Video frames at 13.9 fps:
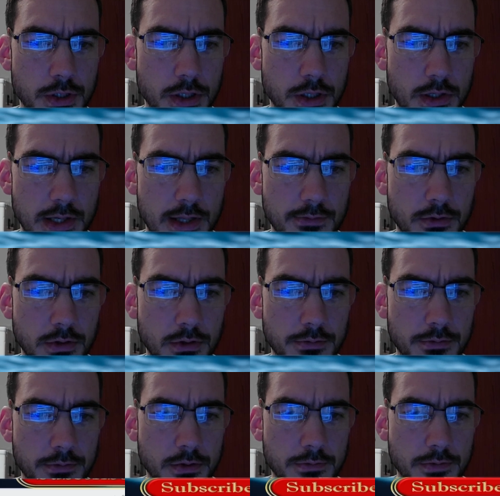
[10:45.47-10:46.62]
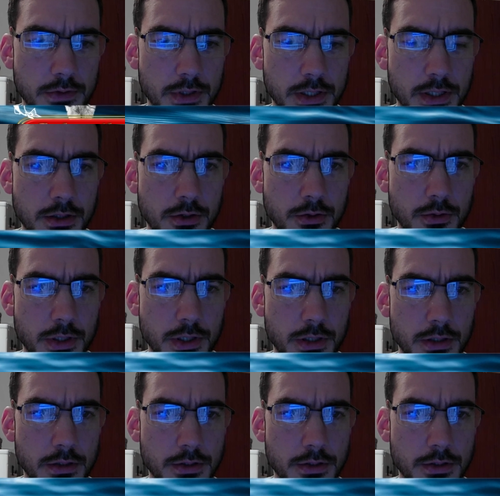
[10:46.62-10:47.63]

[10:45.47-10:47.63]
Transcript: level of ego here.